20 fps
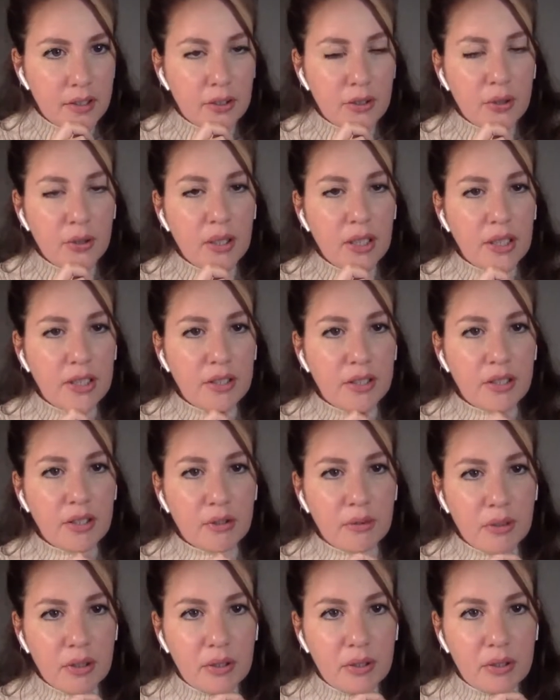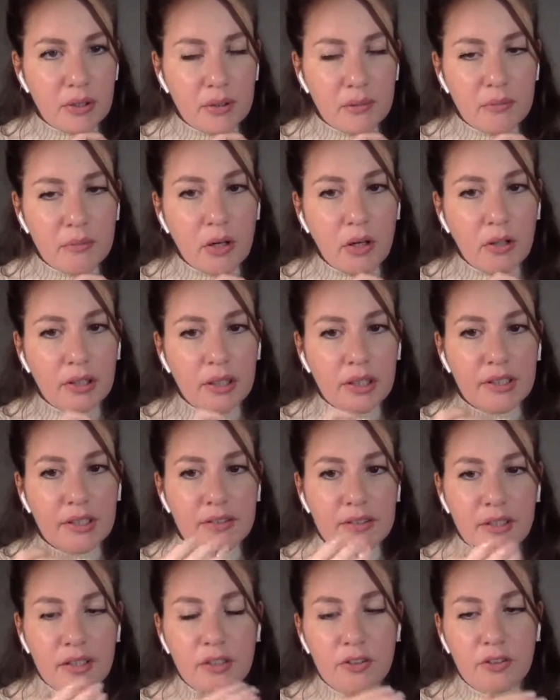You know, like on
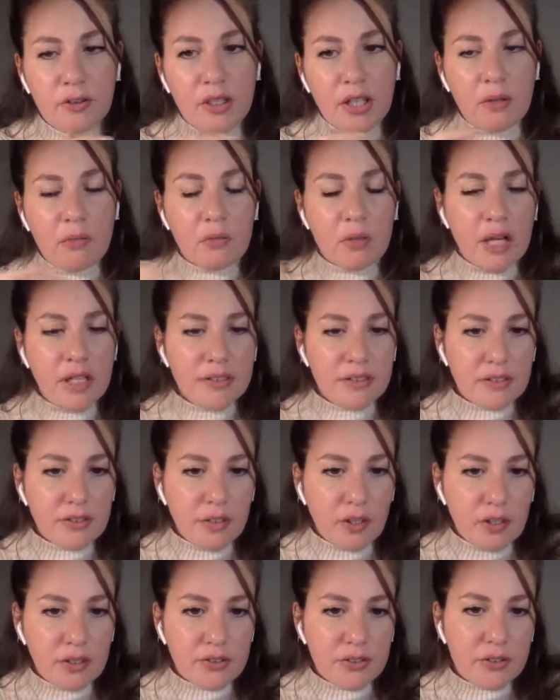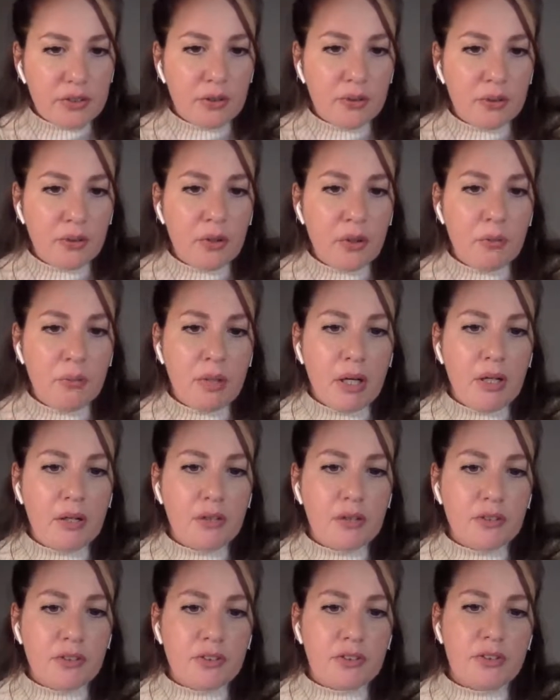LinkedIn, you can write an article
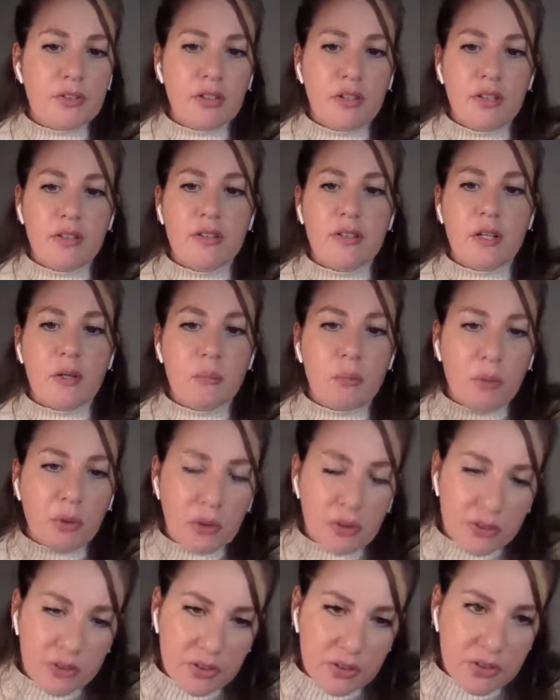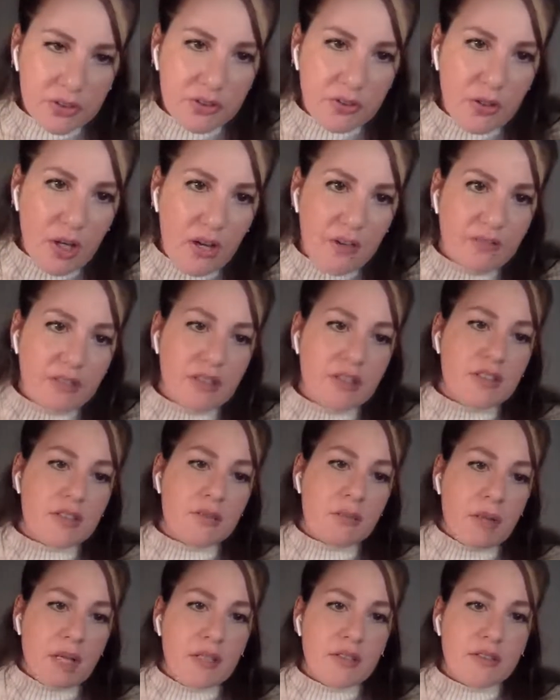about the importance to have
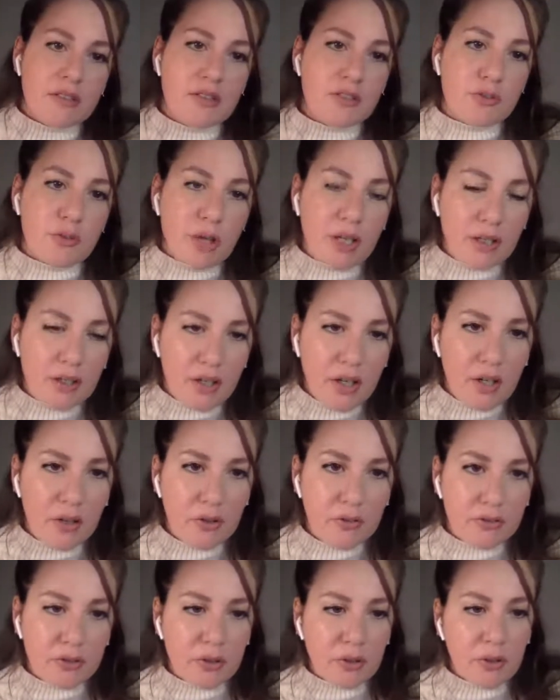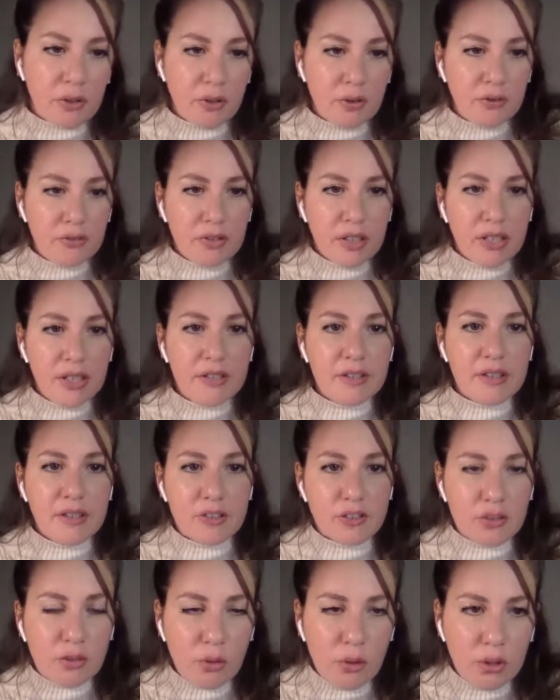these spaces right now for COVID
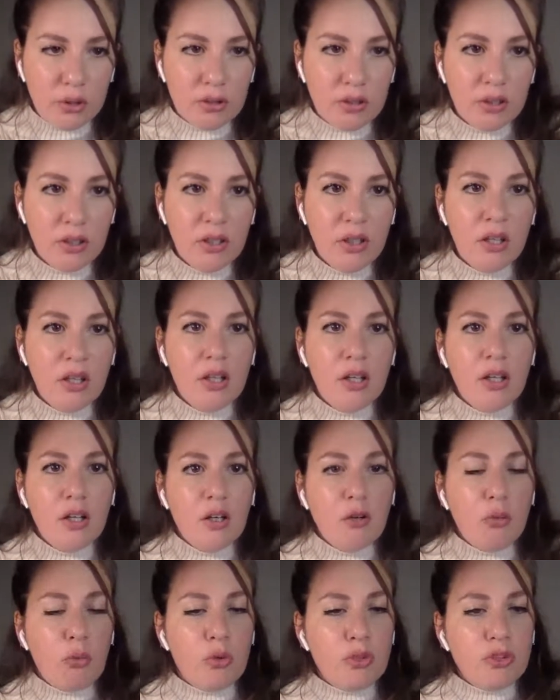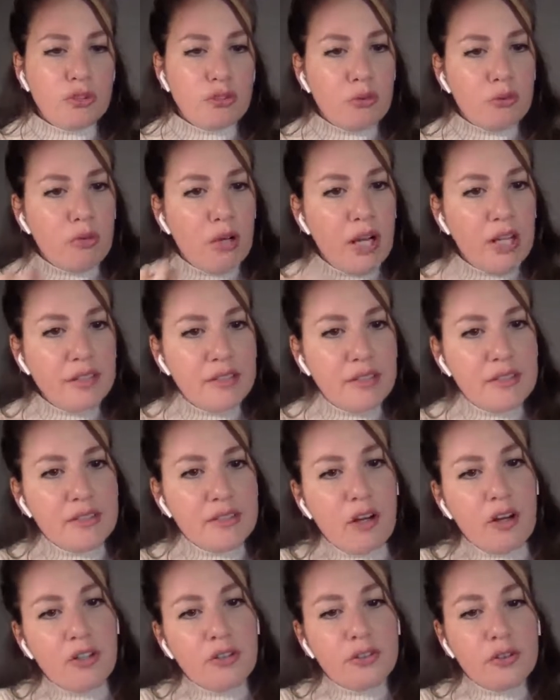and so on. Once you write
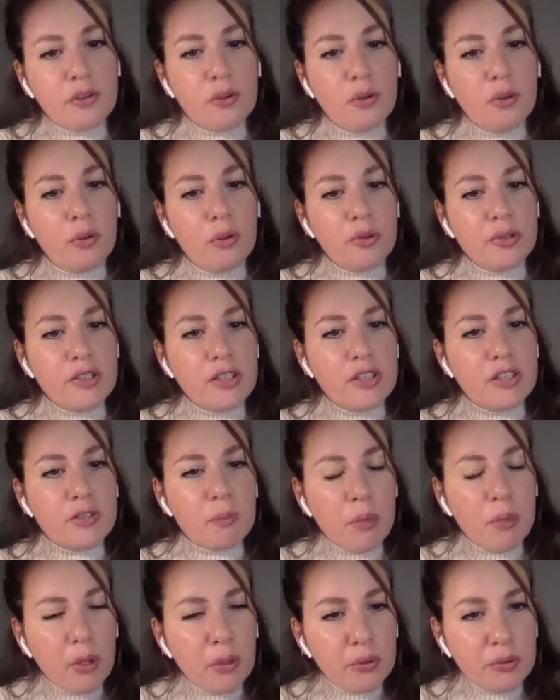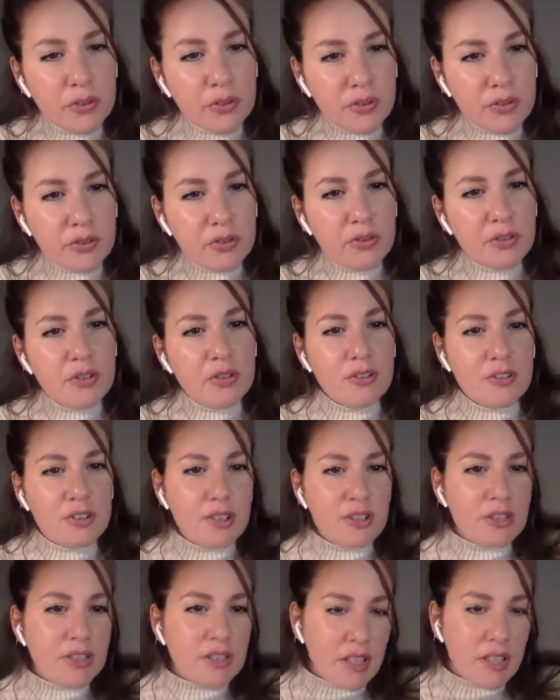these article or these posts,
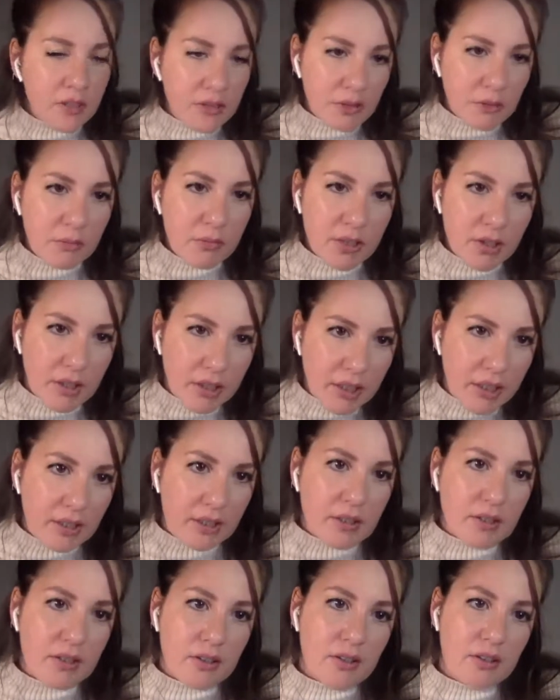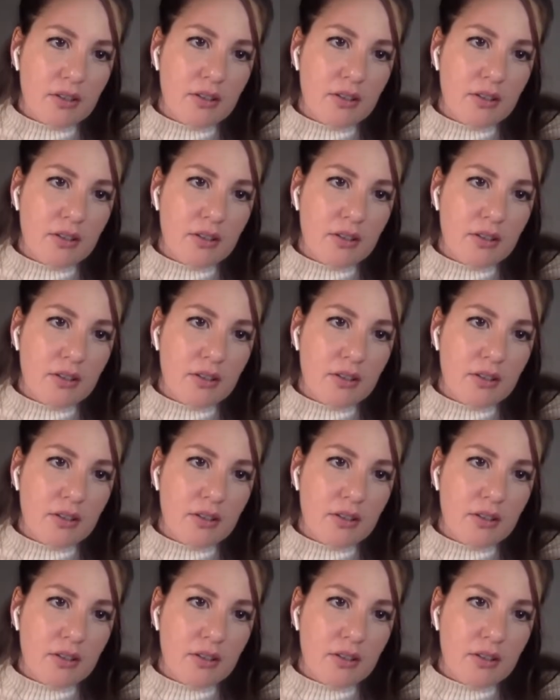just send them the link.